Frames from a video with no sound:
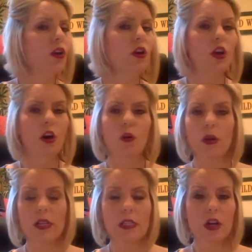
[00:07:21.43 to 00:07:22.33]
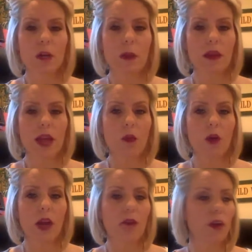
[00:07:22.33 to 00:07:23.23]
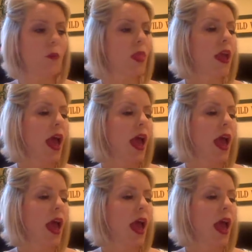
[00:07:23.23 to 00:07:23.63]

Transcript: No concern about that, whatever.